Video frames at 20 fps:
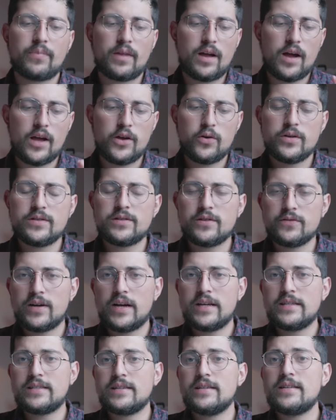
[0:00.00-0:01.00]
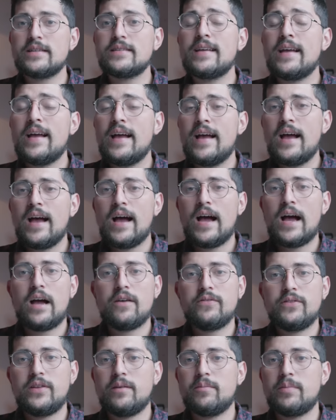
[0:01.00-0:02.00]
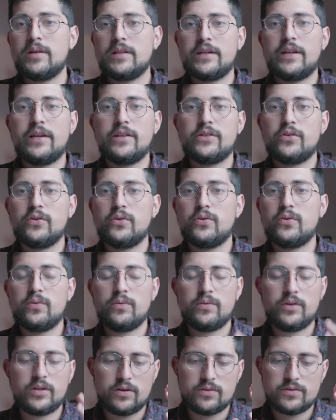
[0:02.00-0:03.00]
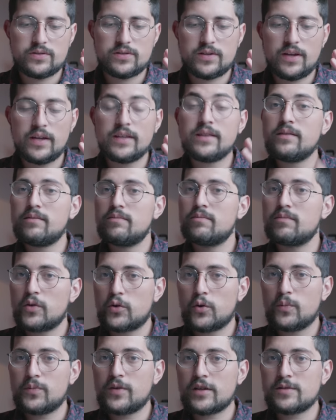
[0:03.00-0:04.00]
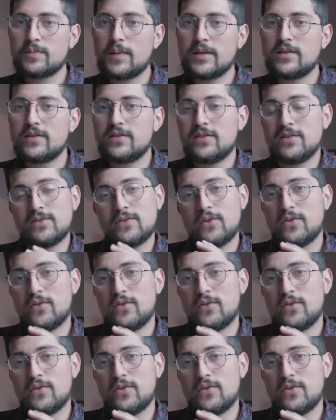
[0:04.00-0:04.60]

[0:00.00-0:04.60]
KaiOS devices have the ability to, you know, send group text messages.